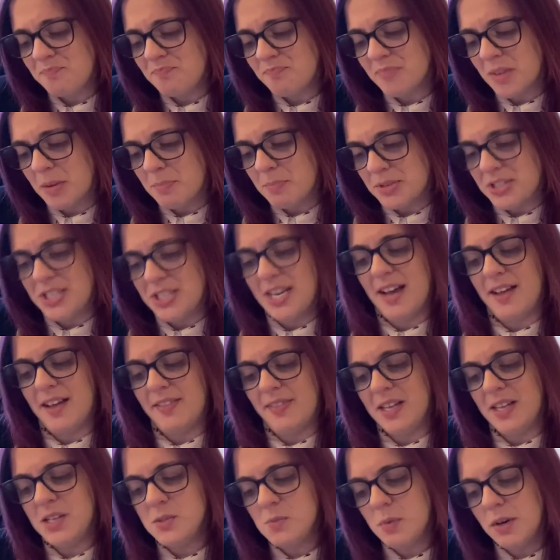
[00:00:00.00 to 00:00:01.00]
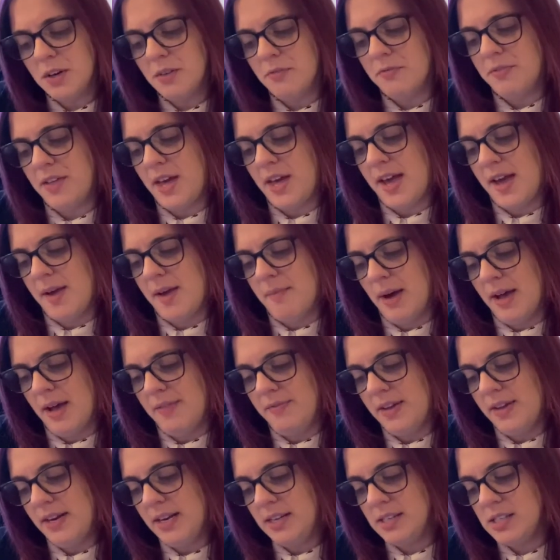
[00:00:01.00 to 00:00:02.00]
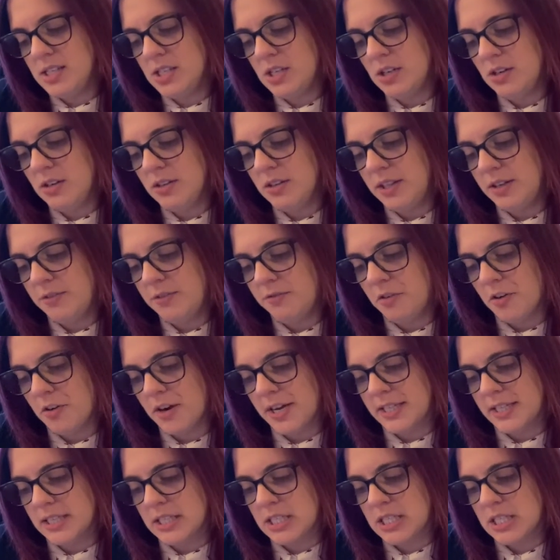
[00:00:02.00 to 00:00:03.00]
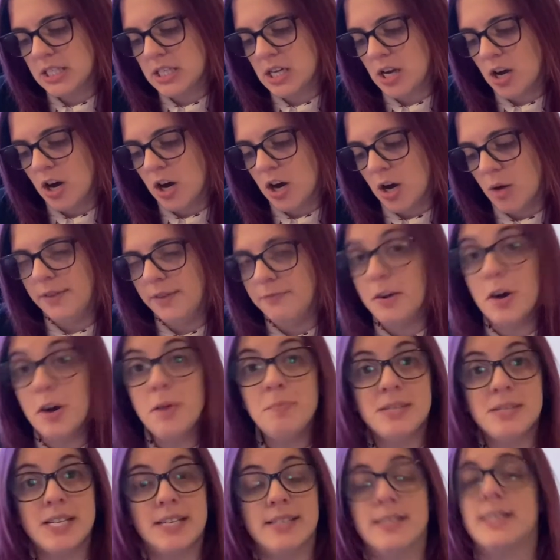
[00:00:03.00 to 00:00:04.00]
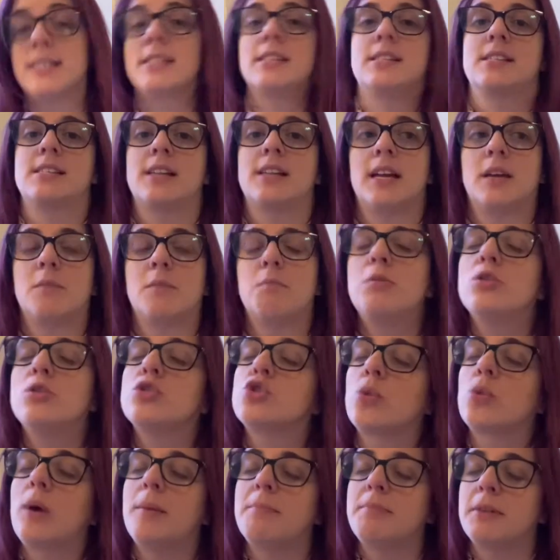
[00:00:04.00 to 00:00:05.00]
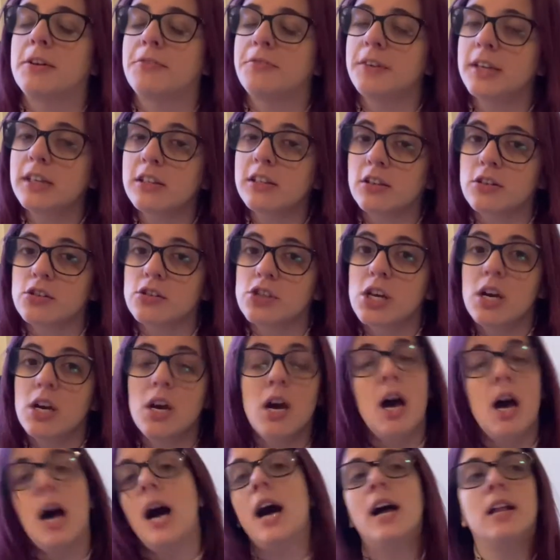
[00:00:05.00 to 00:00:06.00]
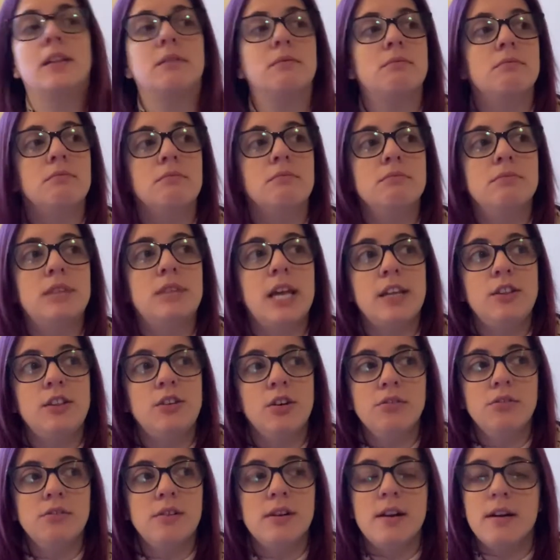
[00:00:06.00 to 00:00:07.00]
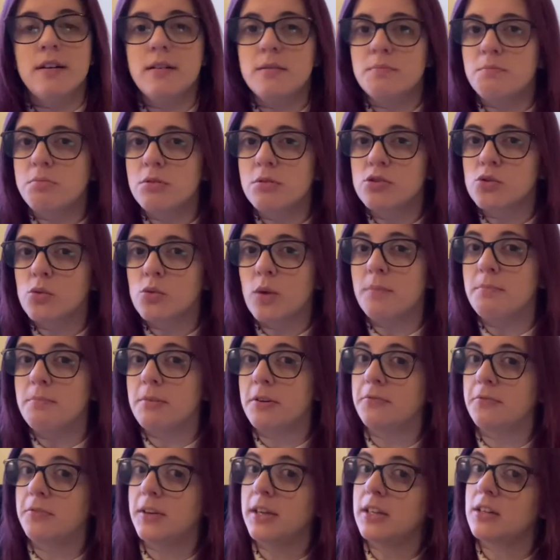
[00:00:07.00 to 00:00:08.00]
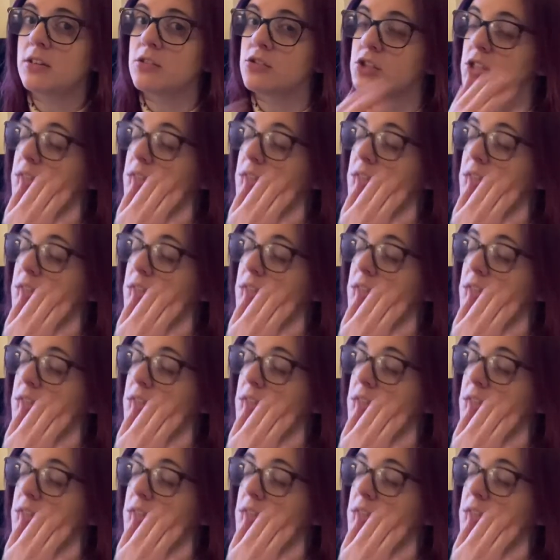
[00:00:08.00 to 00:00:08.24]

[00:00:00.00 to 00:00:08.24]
But yeah, that's one of them. And then I saw different verb tenses like pluscuamperfectos, and they don't learn pluscuamperfectos.